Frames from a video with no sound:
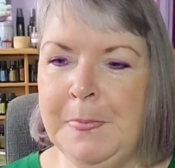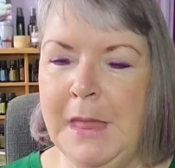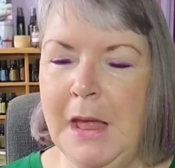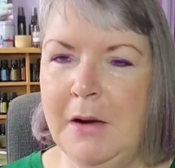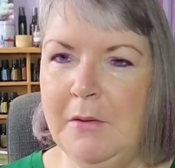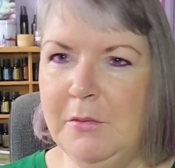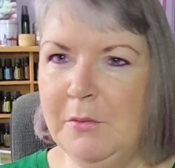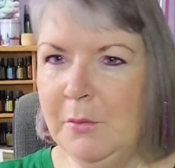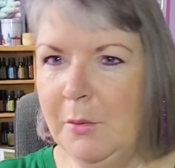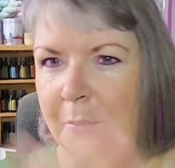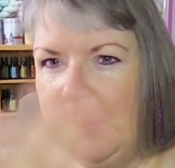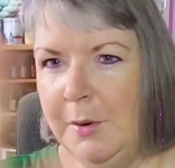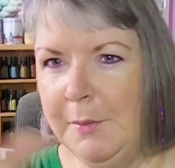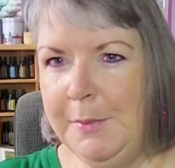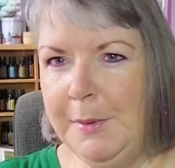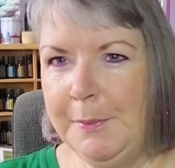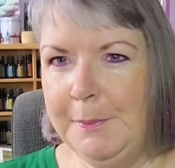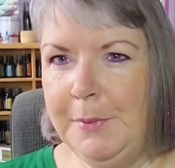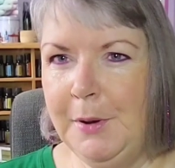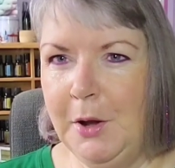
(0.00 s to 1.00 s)
Everyone were a
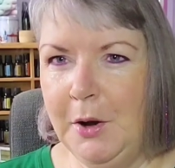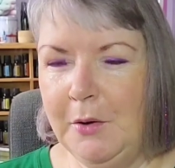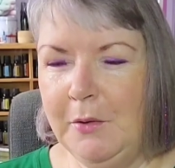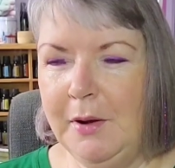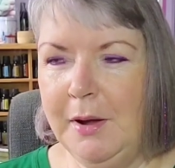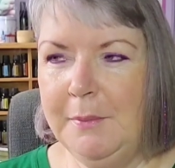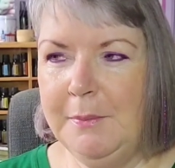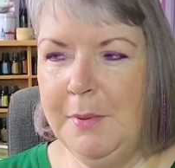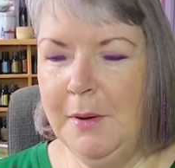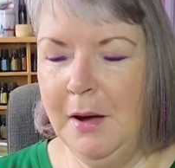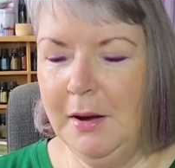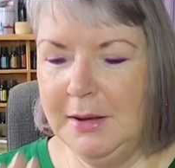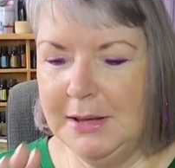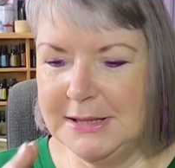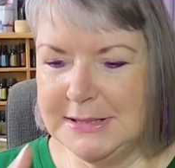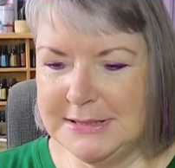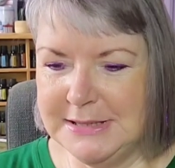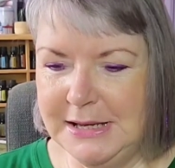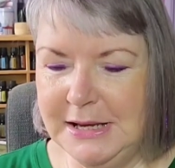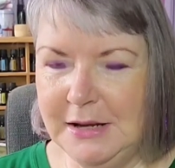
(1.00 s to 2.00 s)
bit blurry, but I could
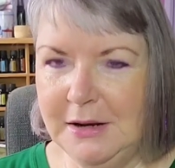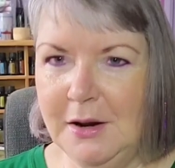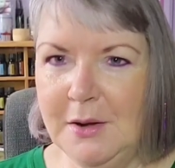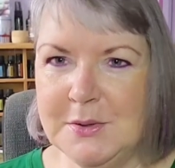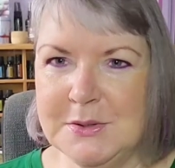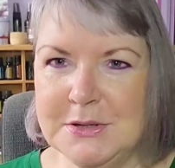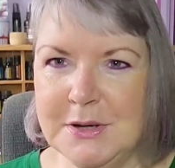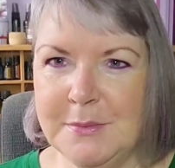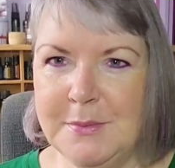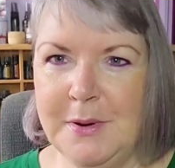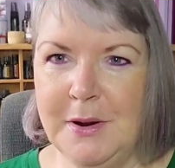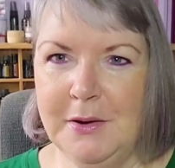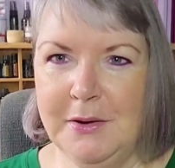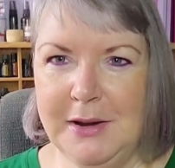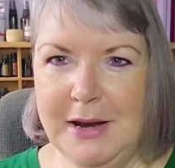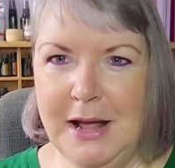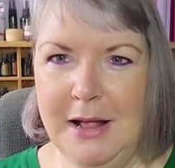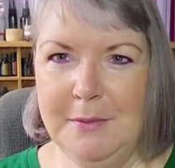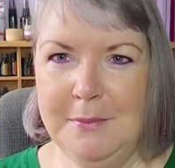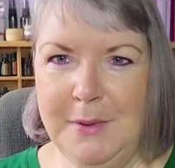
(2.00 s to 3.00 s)
see close up and I
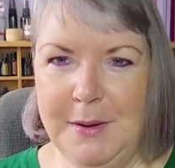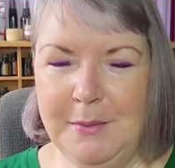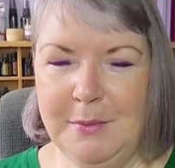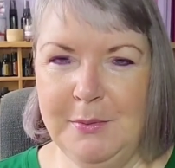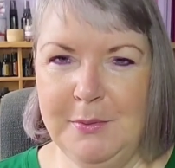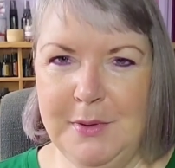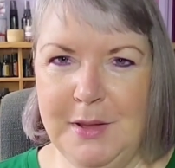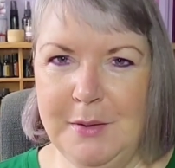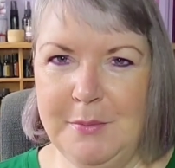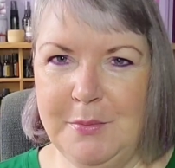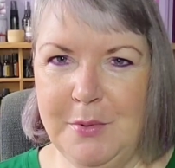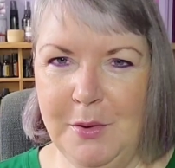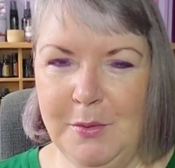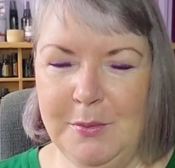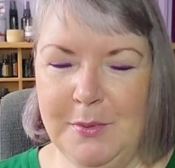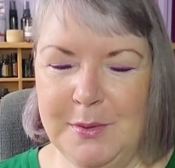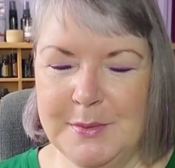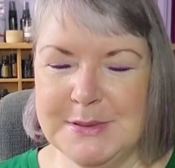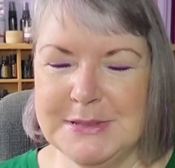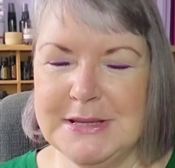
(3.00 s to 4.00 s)
could help people with their
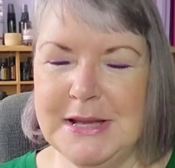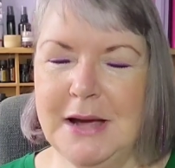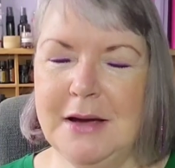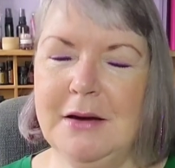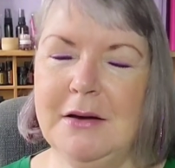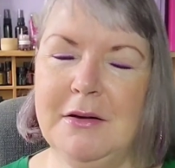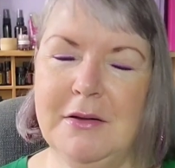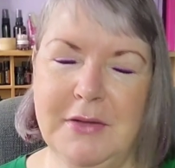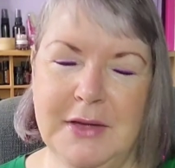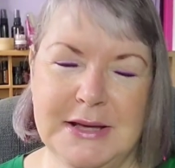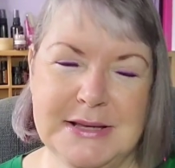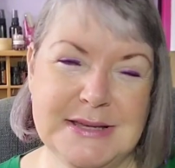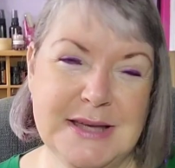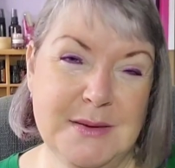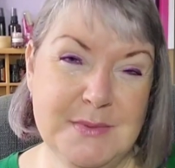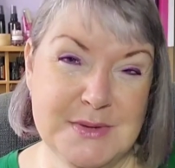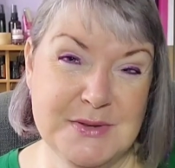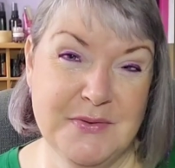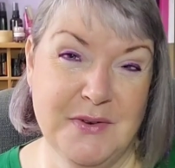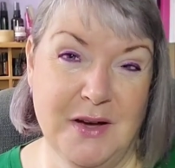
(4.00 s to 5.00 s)
problems and that kind of thing, so that
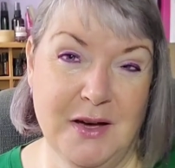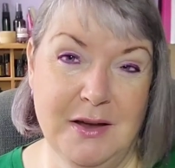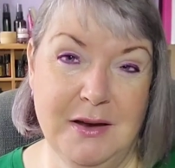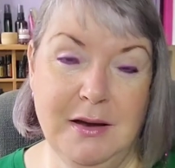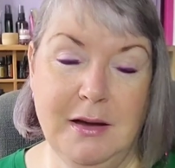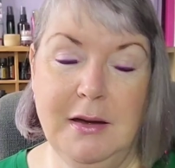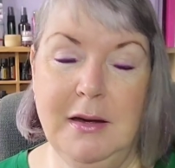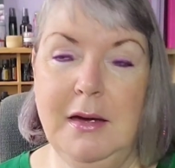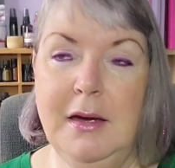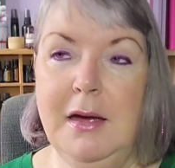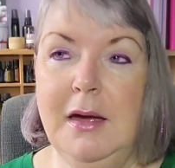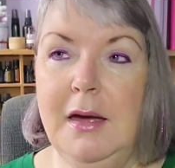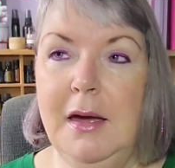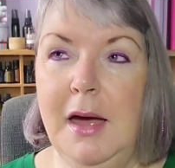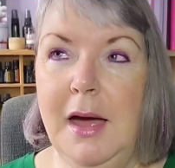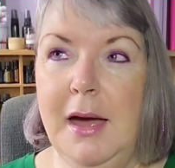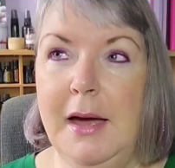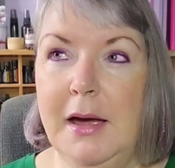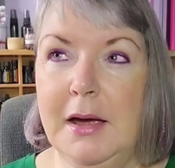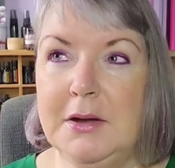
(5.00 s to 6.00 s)
was fine.
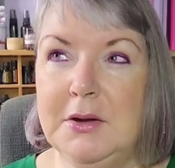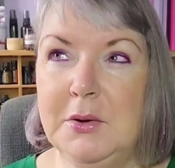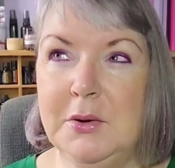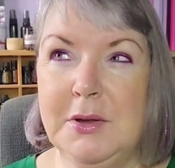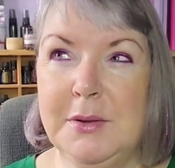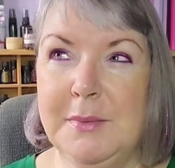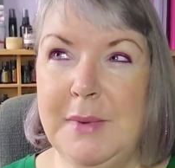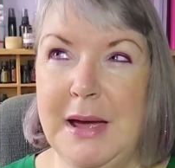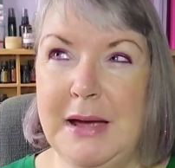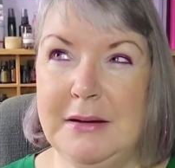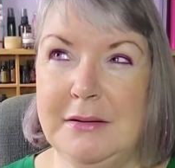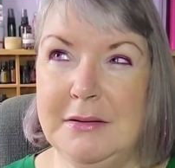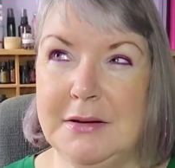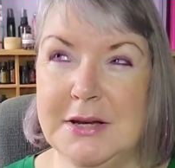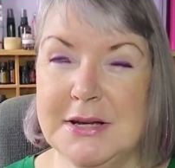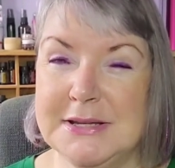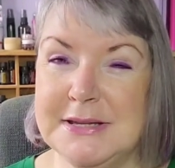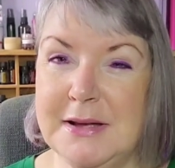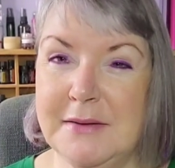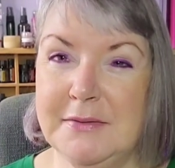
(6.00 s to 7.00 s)
I took them out
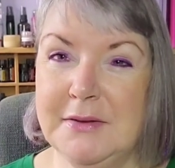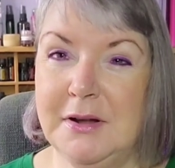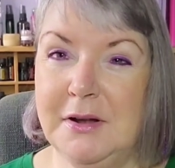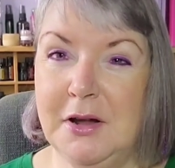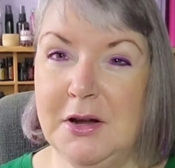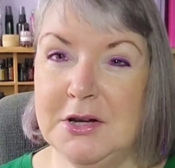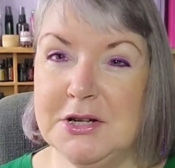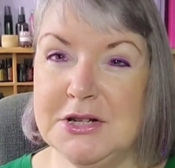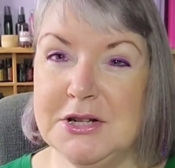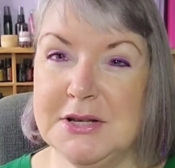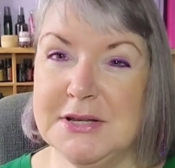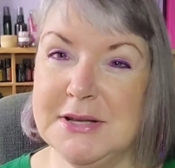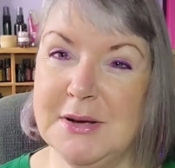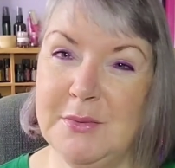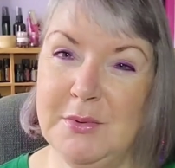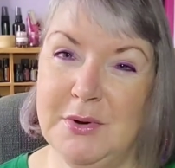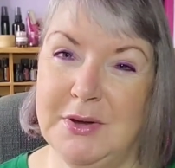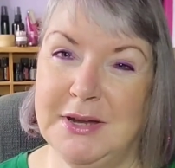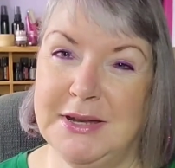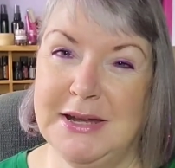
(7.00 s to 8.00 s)
just after lunch because I
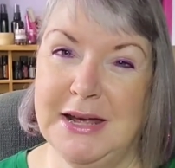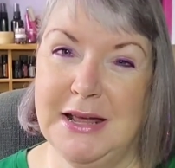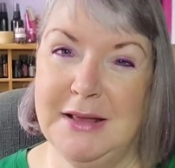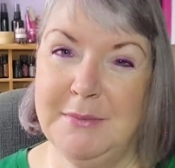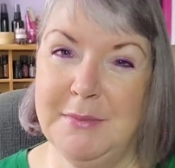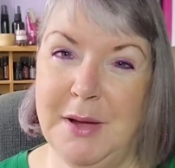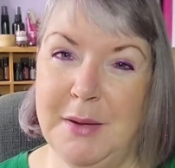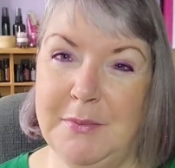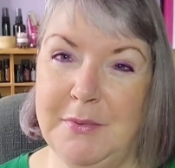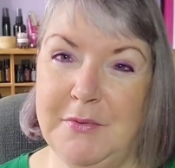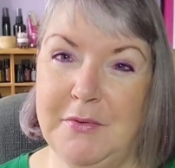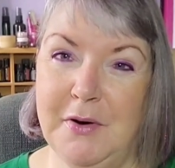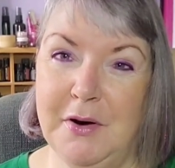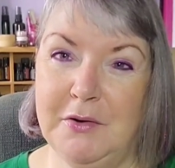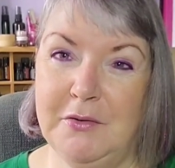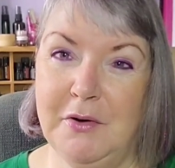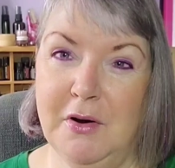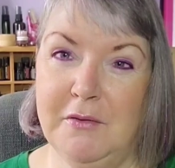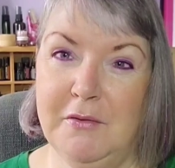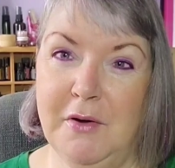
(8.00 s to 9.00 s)
wanted to take them out before I
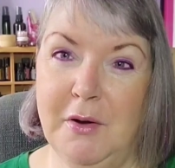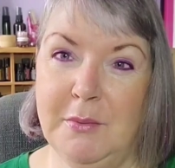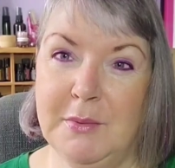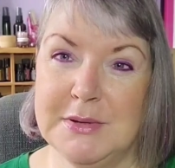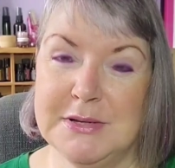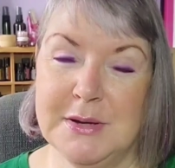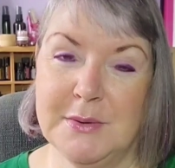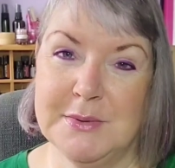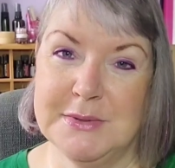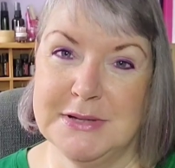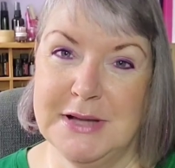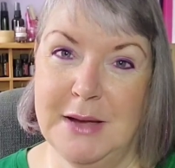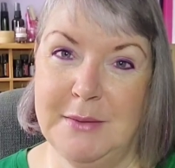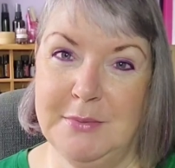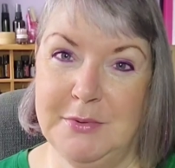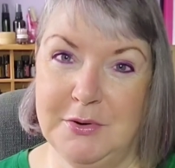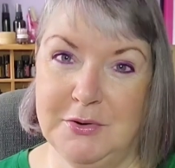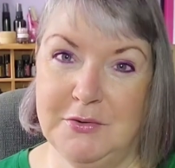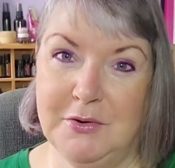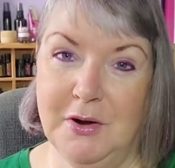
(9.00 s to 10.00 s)
drove home because I wasn't happy
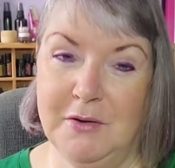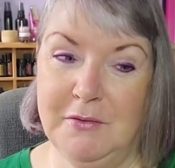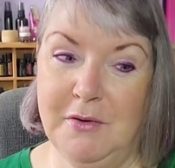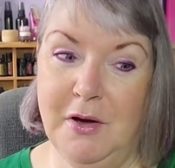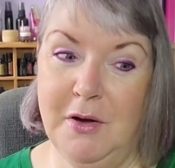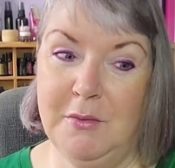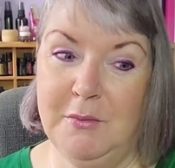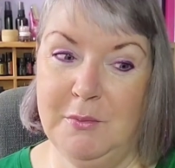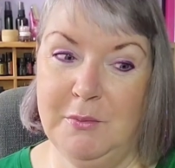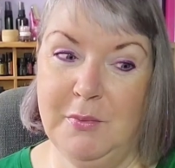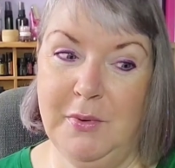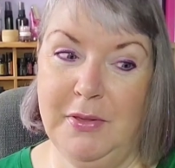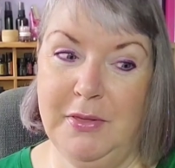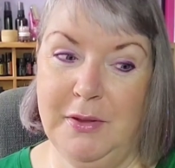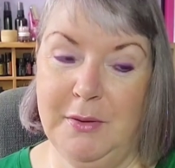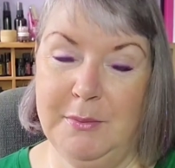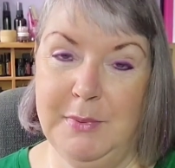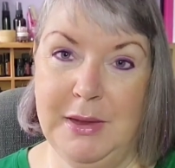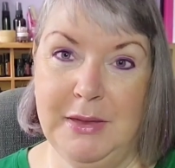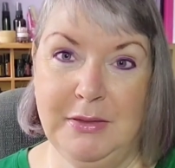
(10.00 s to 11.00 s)
to drive home with
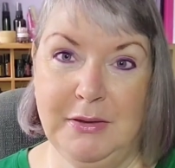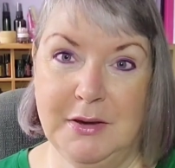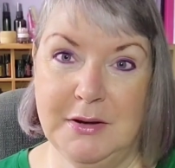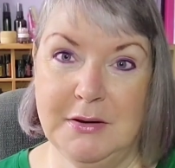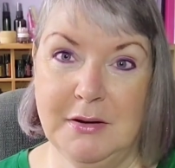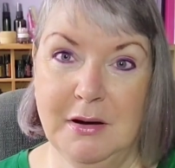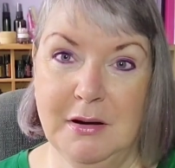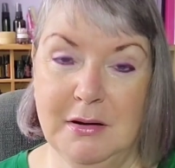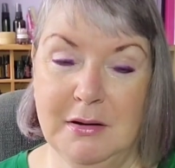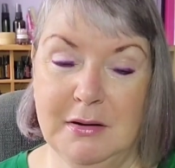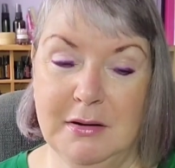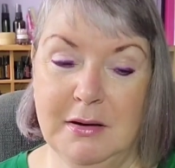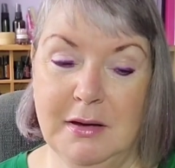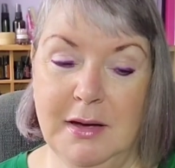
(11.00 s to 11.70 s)
them in the dark.